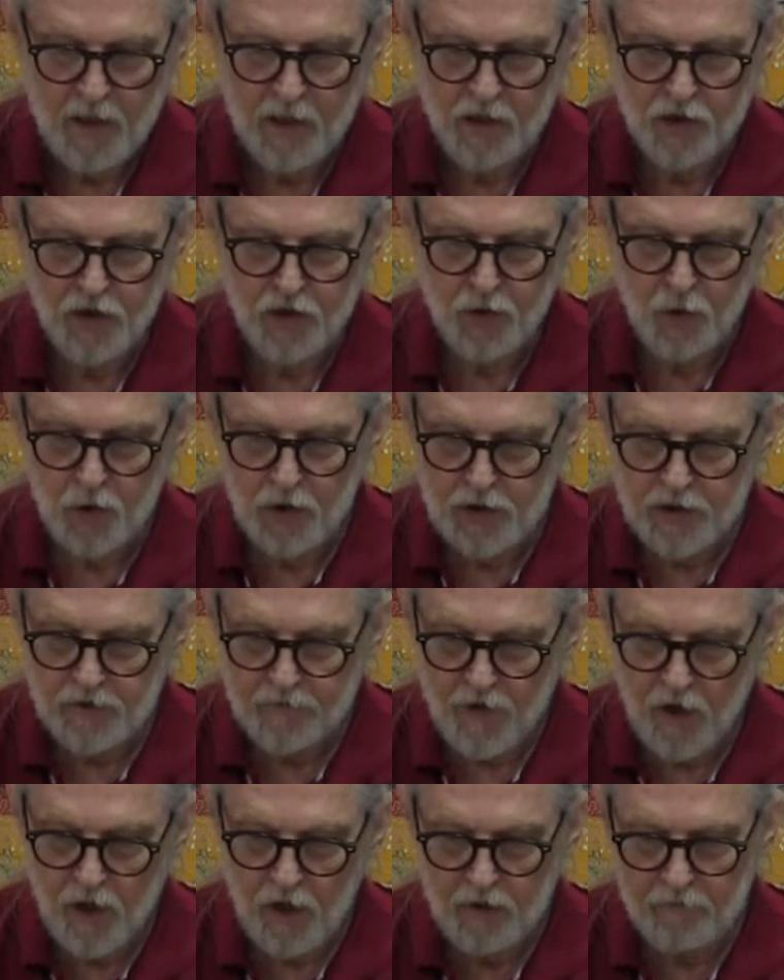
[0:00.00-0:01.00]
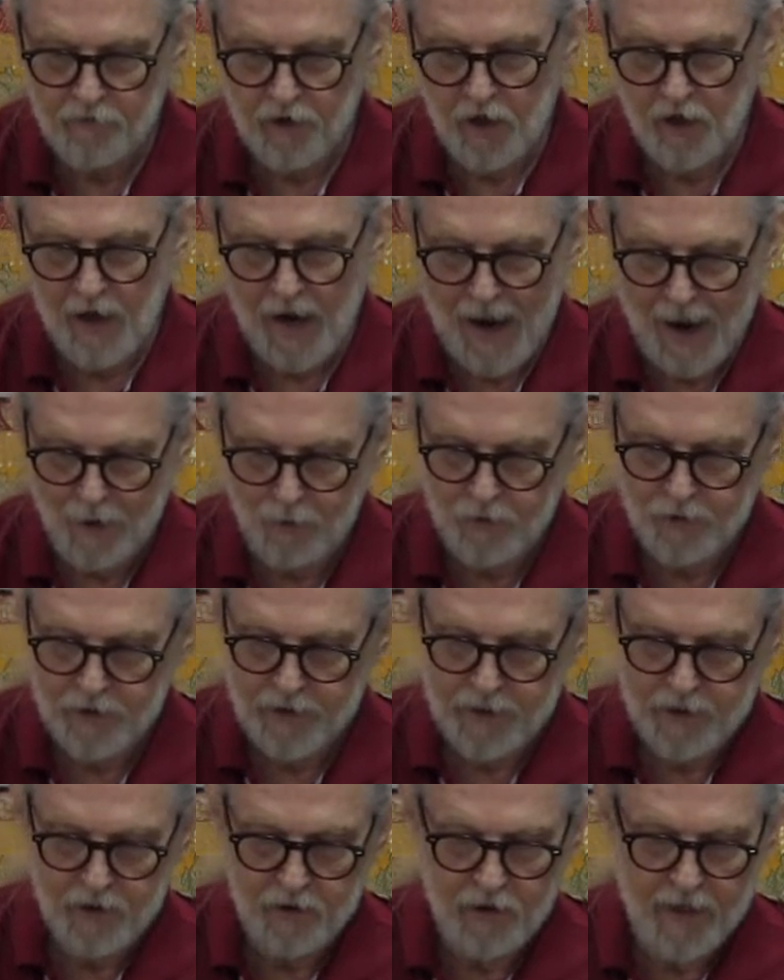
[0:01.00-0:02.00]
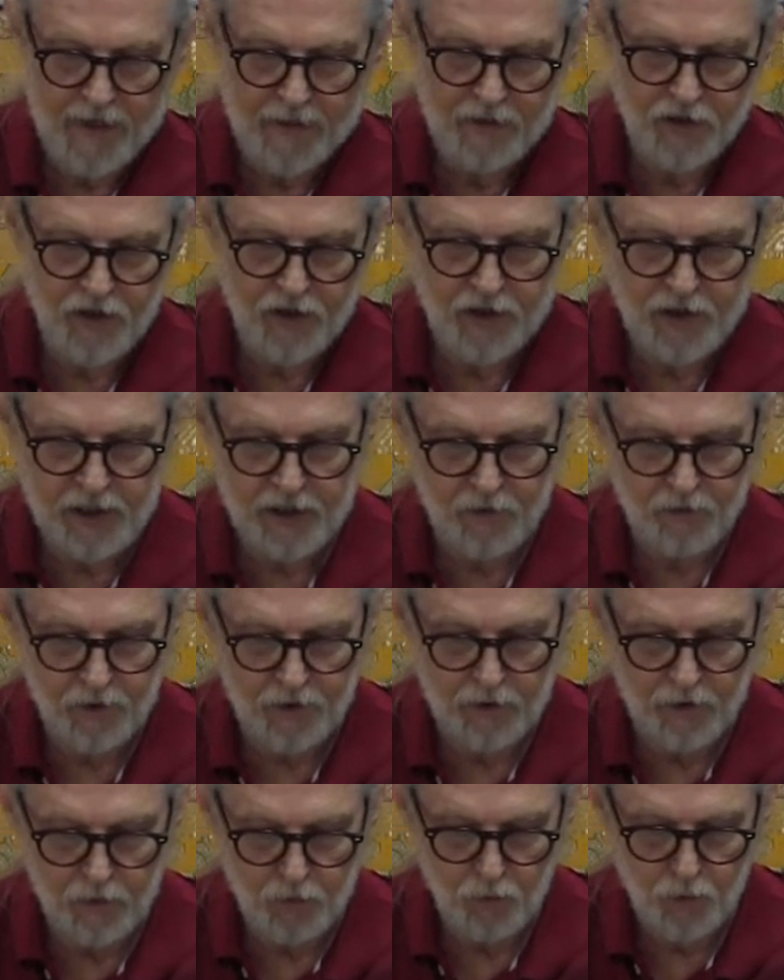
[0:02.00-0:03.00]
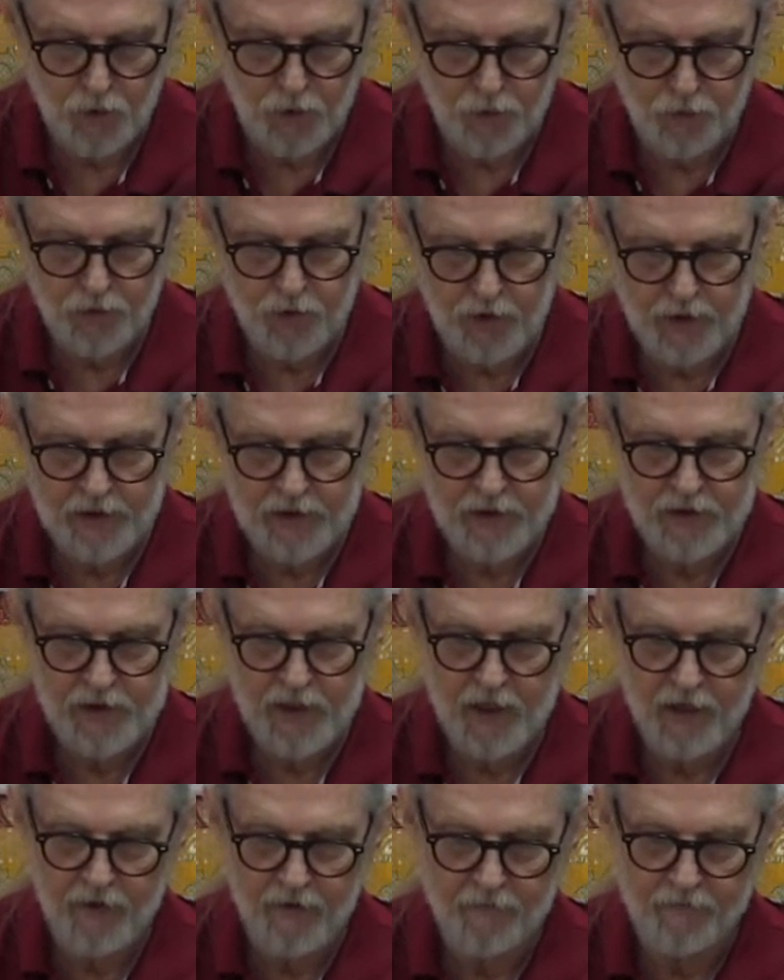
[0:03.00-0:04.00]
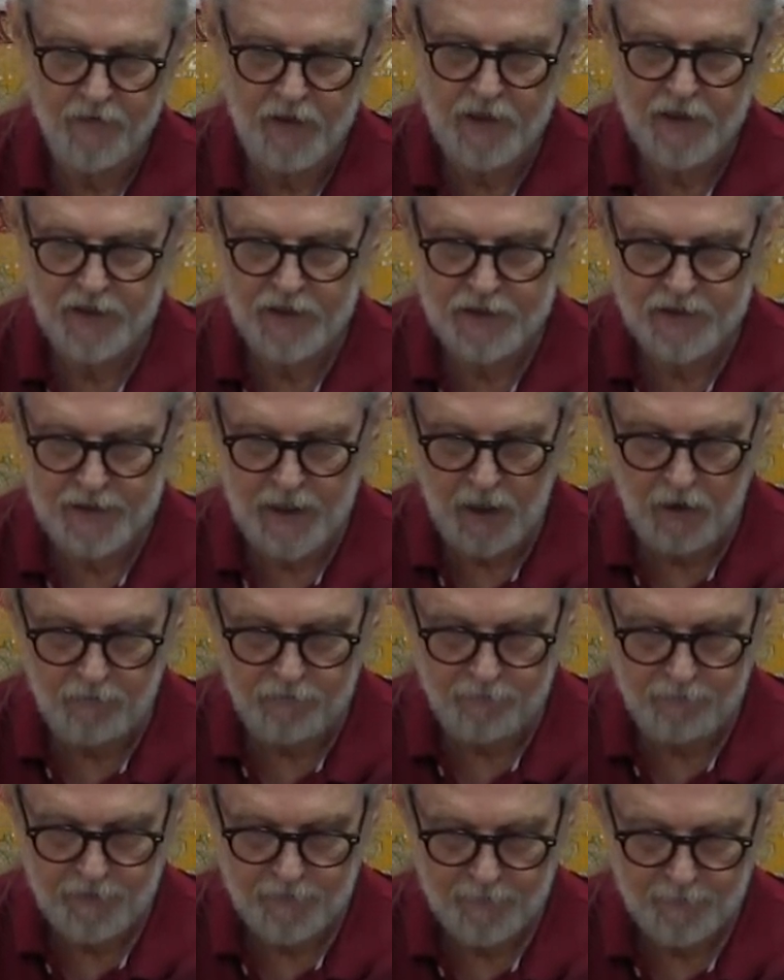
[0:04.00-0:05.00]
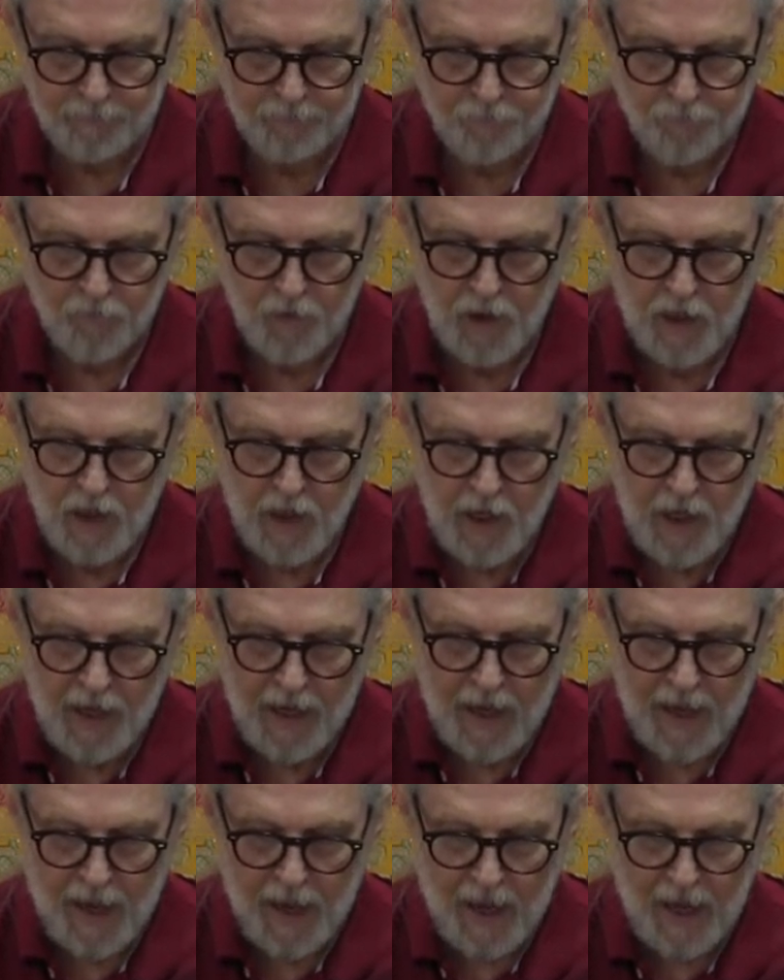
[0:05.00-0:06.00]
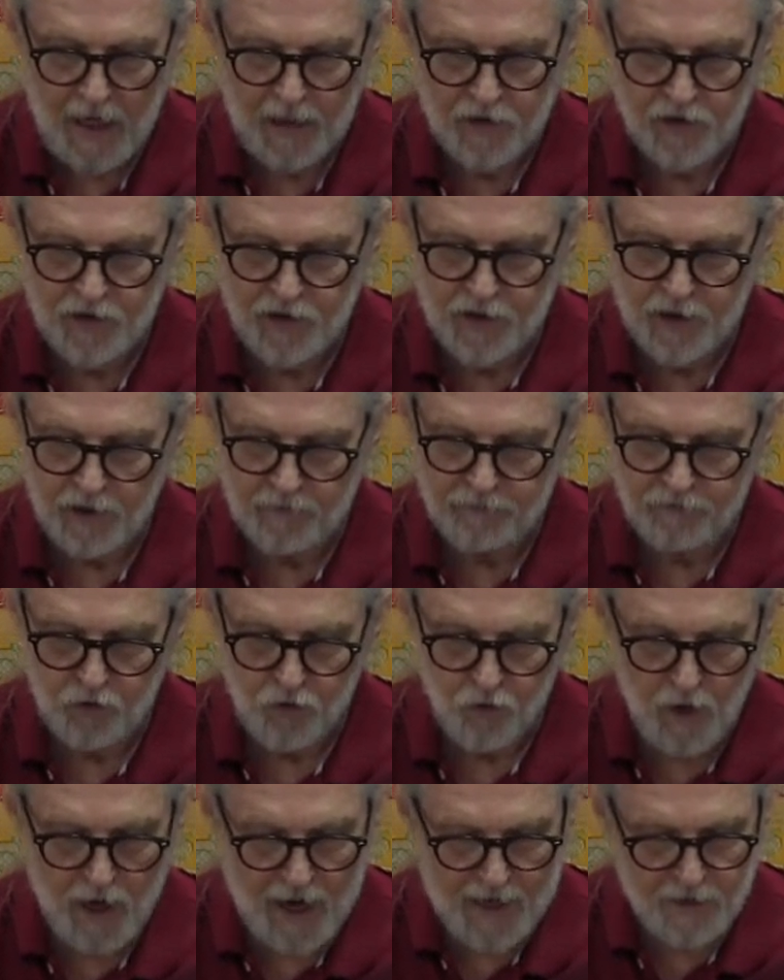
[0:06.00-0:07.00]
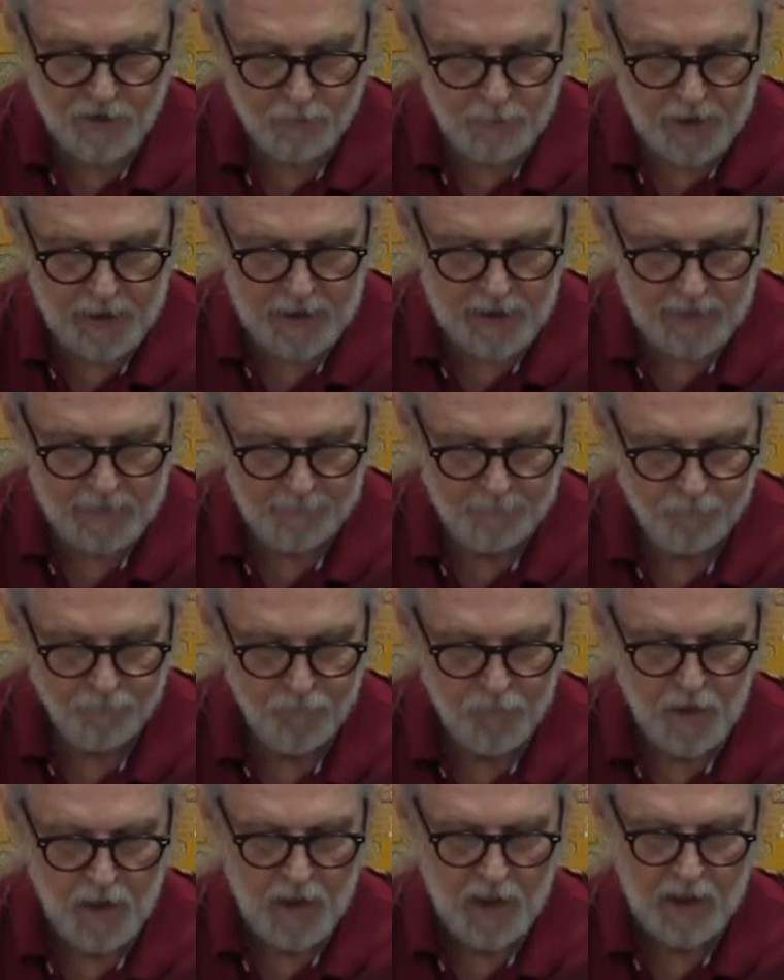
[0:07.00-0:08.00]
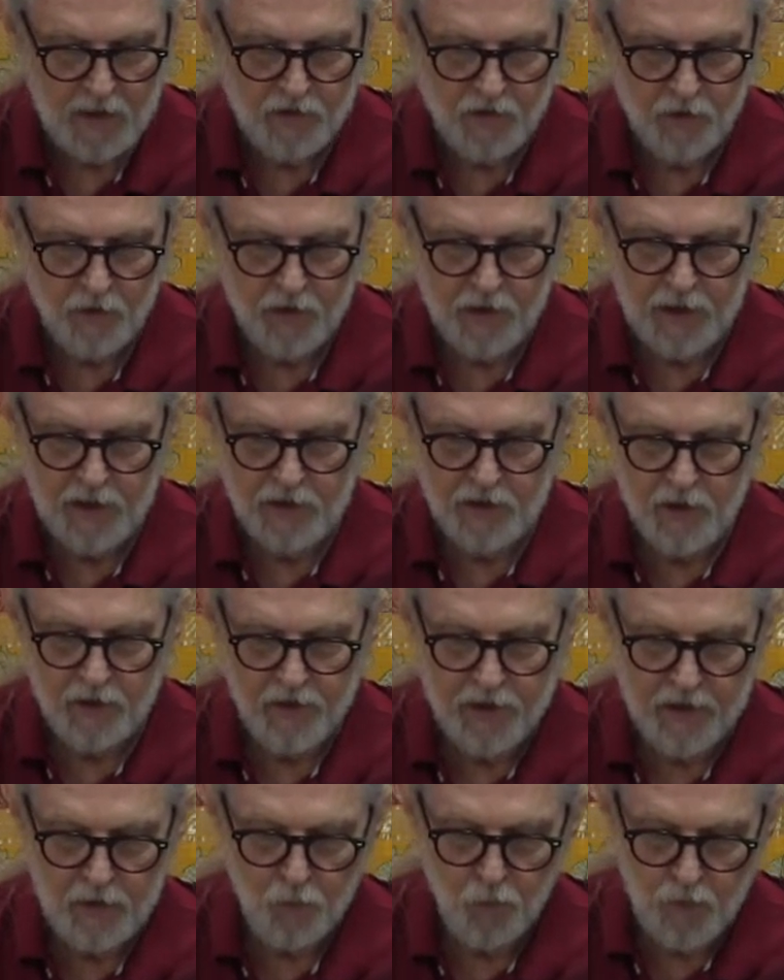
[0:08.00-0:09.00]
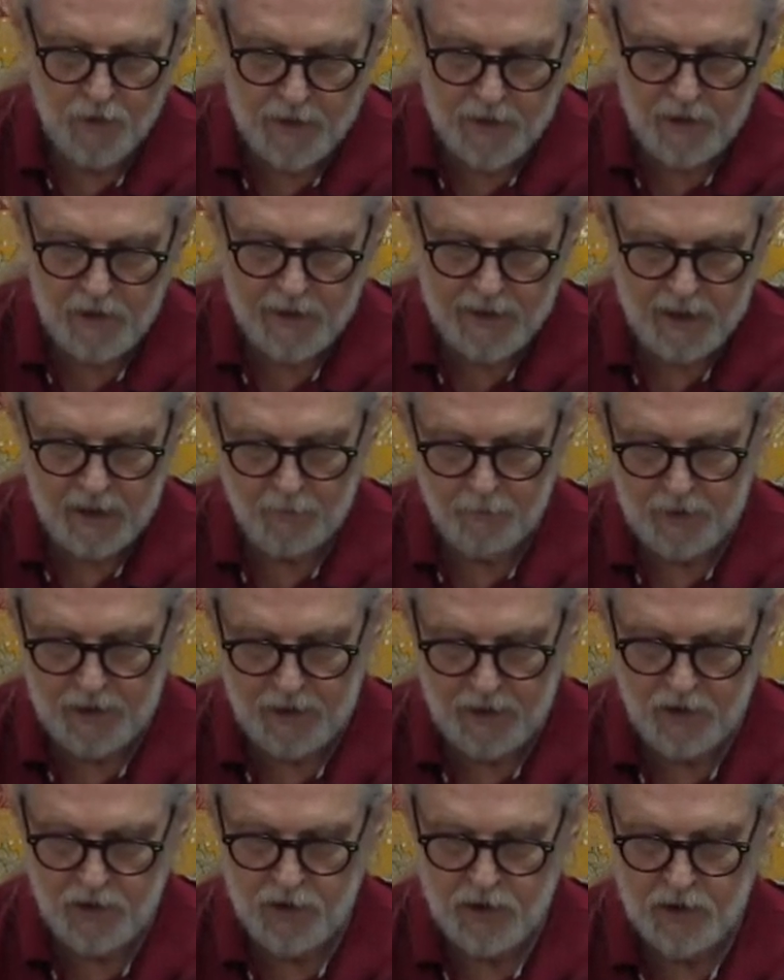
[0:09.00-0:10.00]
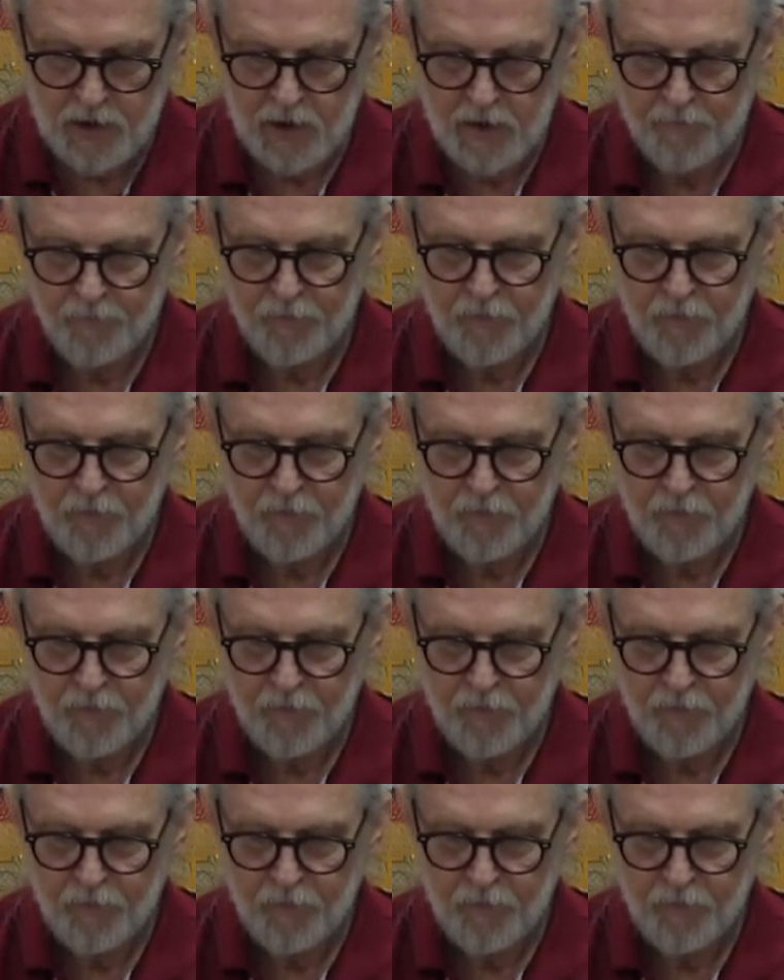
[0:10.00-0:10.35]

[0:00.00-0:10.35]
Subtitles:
the source of all of our outer, inner, and secret rudras of self, and self-grasping. So these are the real enemies.